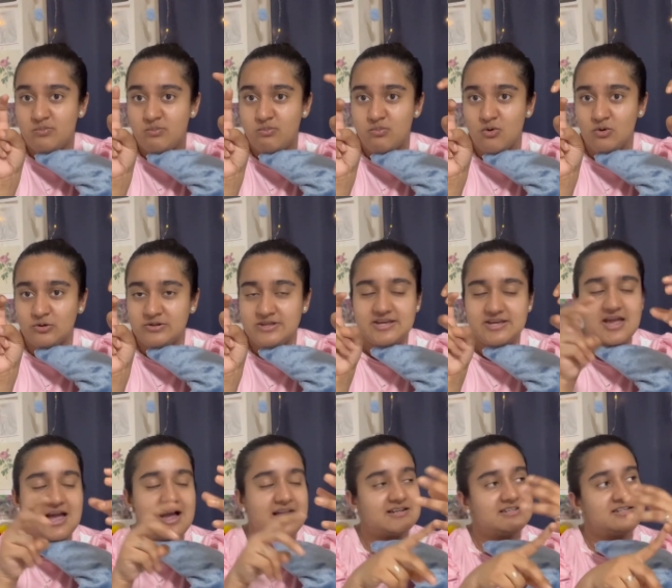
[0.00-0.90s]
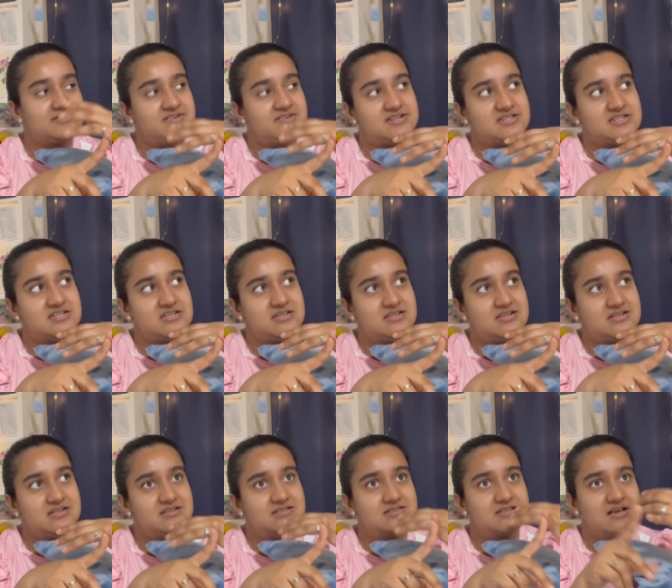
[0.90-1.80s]
bowling
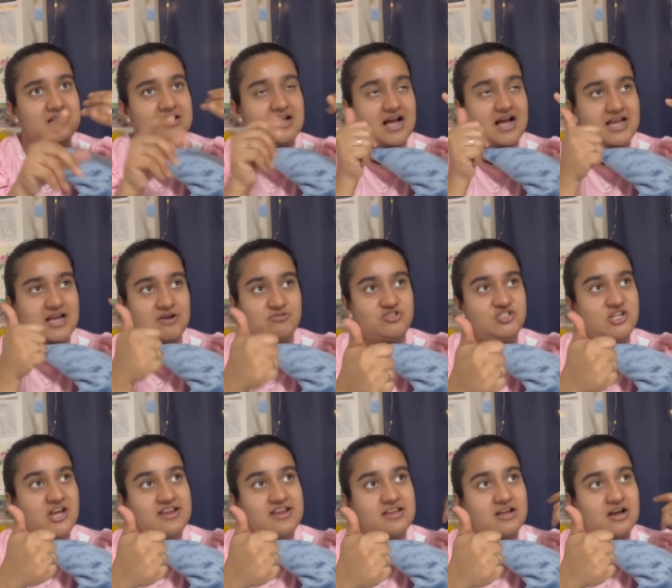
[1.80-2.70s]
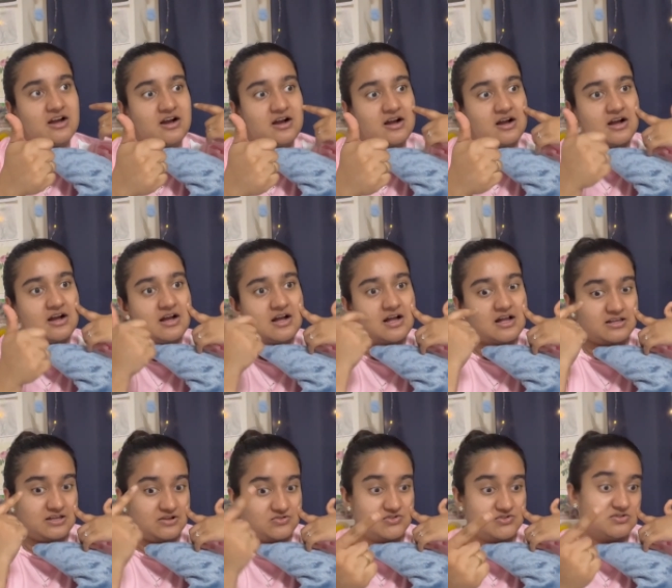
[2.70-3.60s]
activities. I have Jenga, I
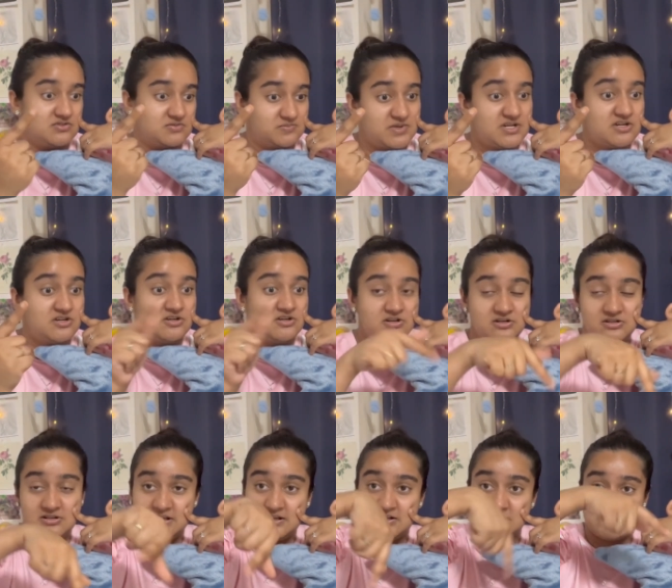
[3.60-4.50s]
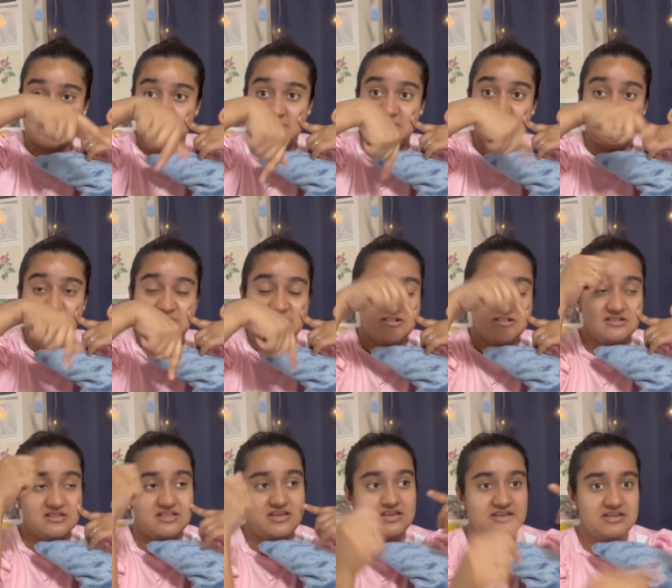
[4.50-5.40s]
have the spinner, like a spin wheel
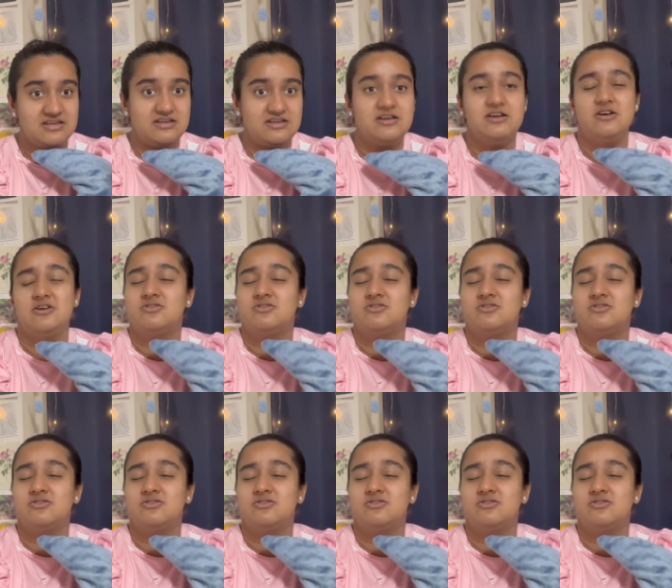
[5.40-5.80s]
thingy.